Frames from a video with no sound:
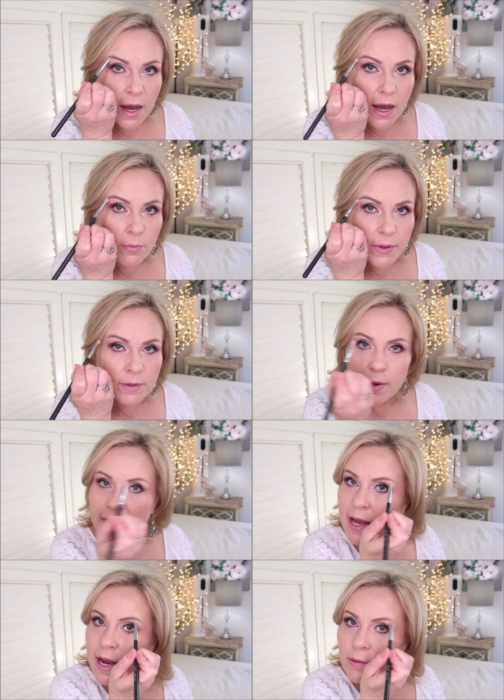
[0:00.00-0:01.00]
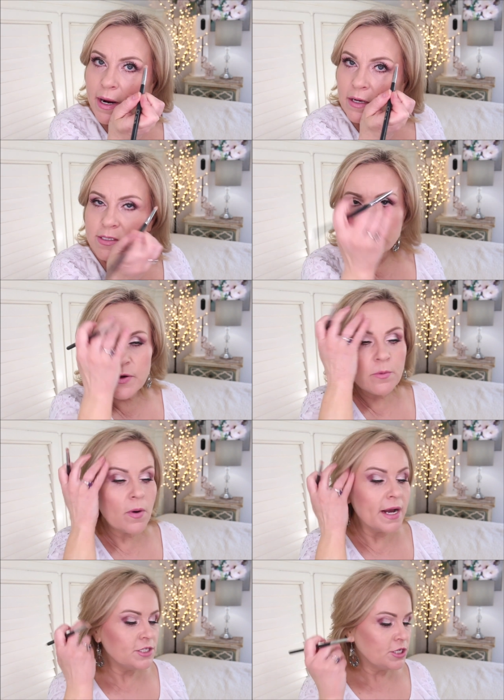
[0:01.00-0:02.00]
up in my eyebrows if I
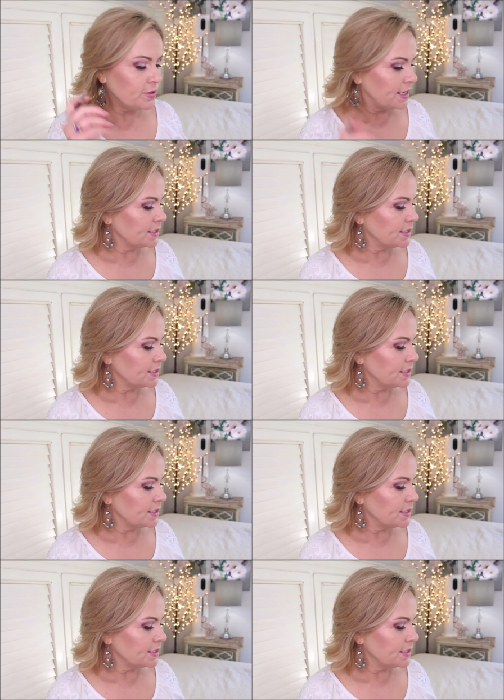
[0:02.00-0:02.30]
want to